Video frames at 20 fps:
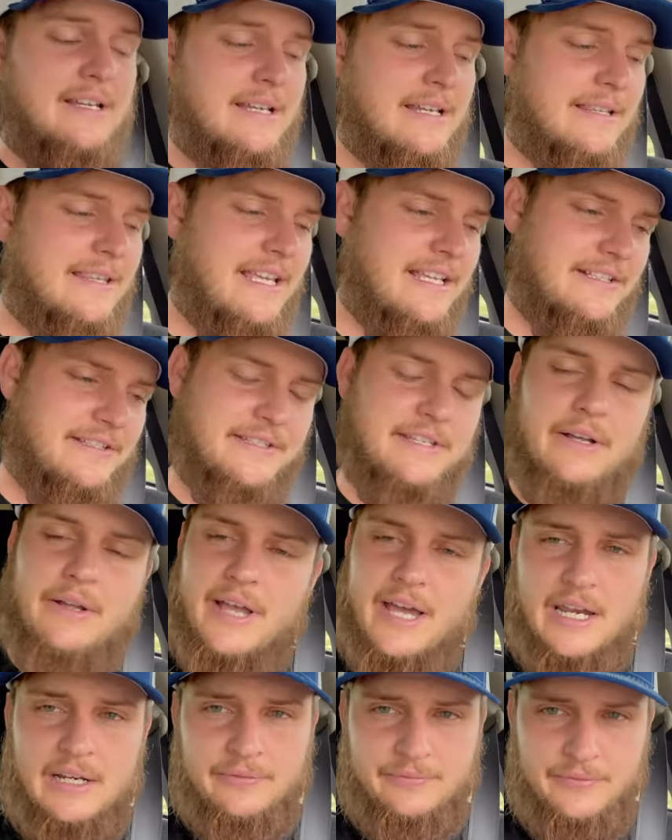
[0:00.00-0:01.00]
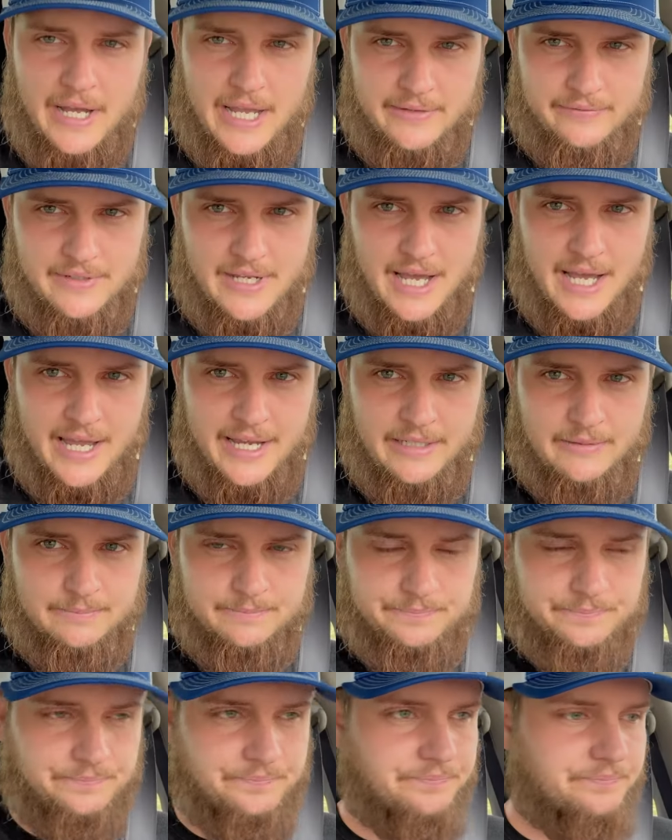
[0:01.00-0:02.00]
they still had a 5.9
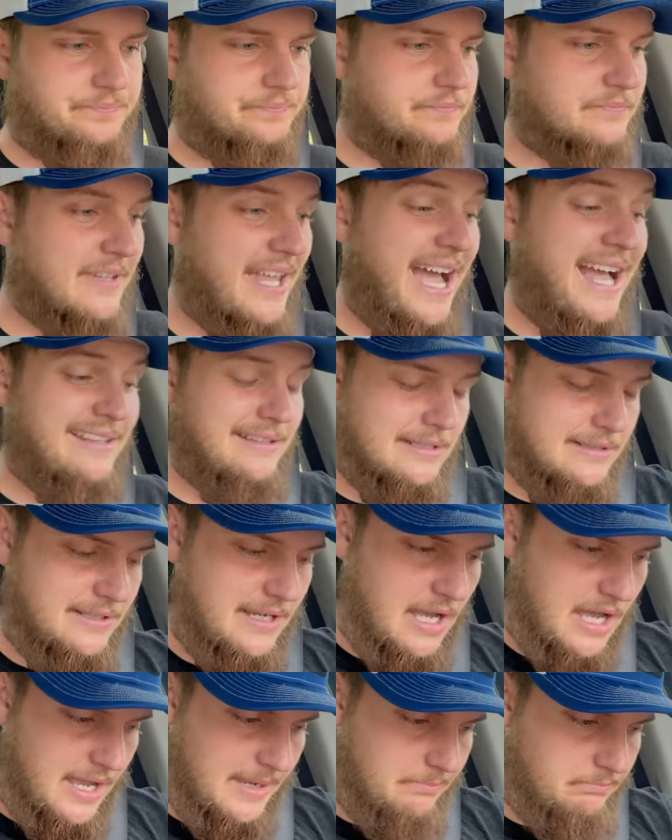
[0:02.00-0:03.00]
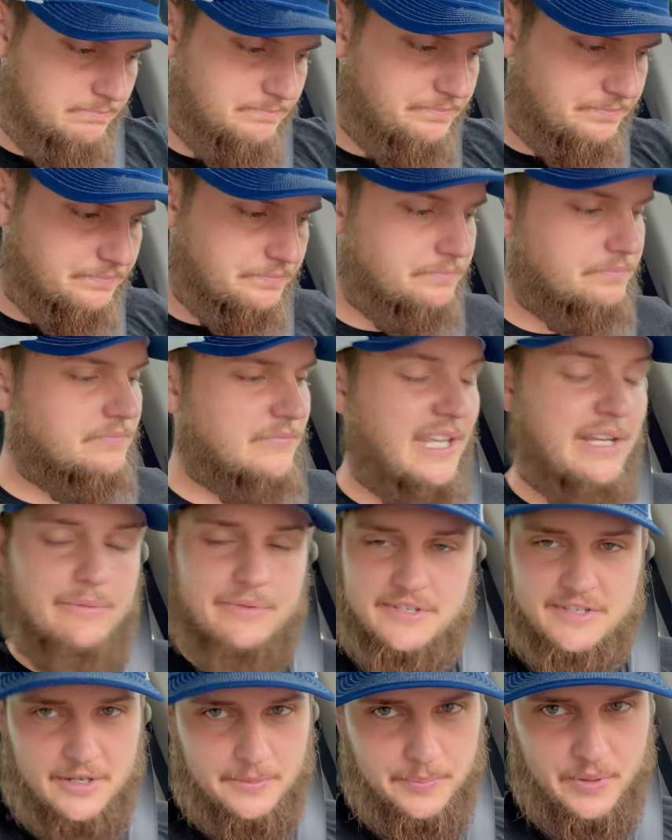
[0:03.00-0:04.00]
at the time, and it was
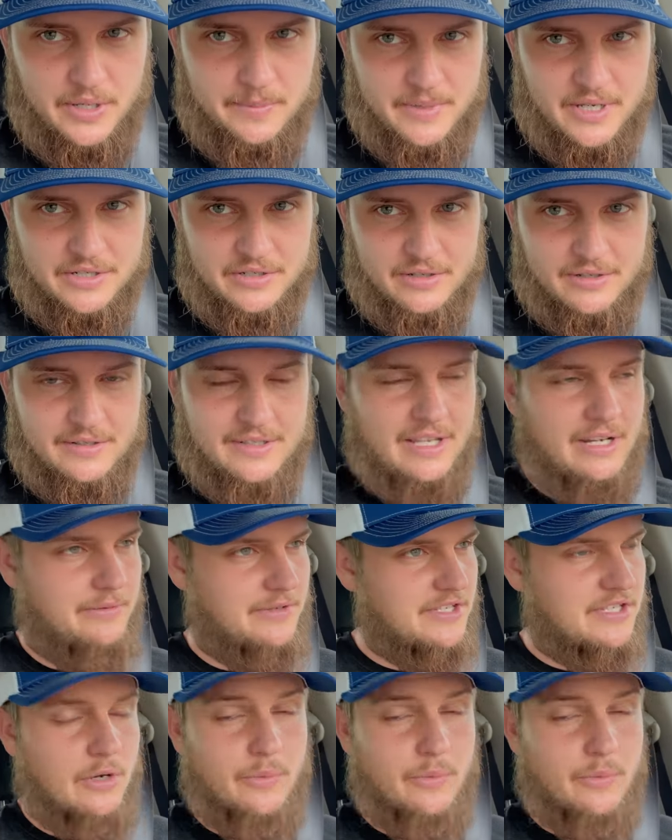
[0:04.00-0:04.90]
still pre-emissions and it was still